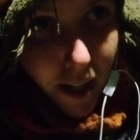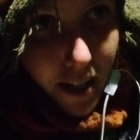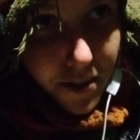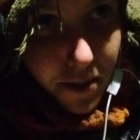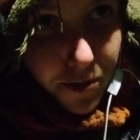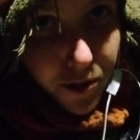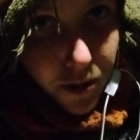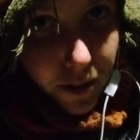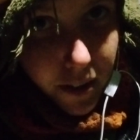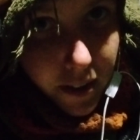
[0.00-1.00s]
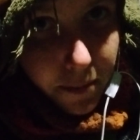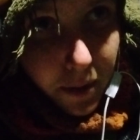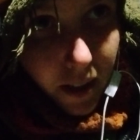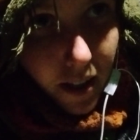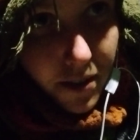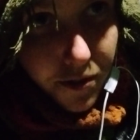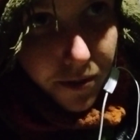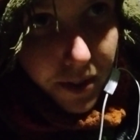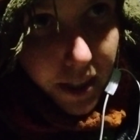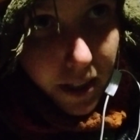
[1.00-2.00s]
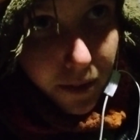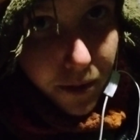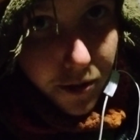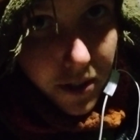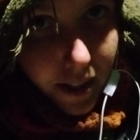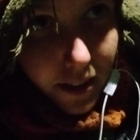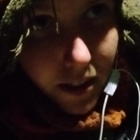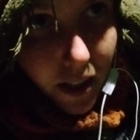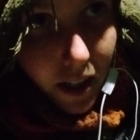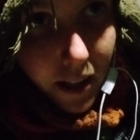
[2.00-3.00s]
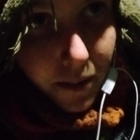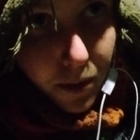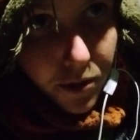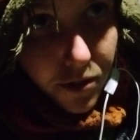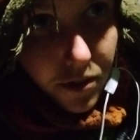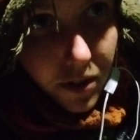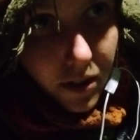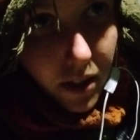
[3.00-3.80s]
As I was talking in my last video, was that I was